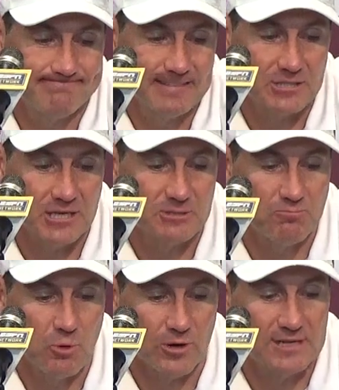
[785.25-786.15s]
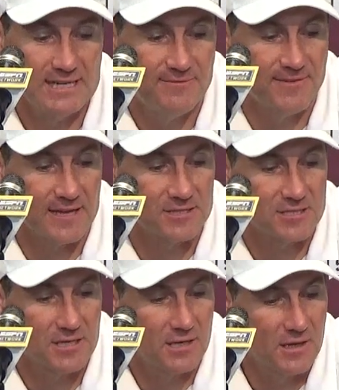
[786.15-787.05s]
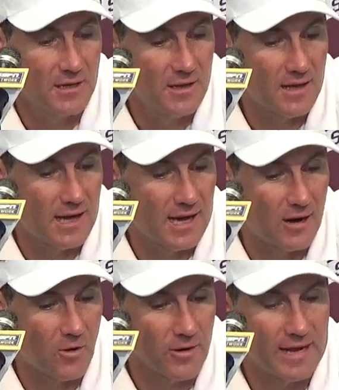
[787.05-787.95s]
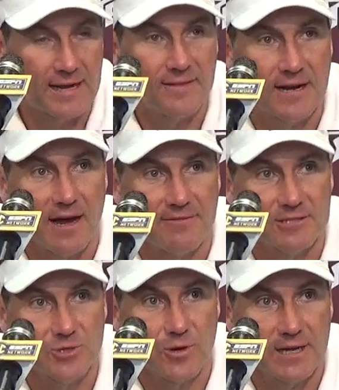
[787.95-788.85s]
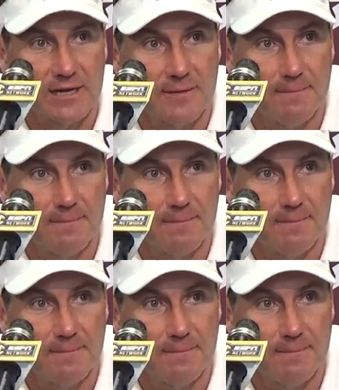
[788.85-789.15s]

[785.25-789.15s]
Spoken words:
It's more defense oriented than offense oriented.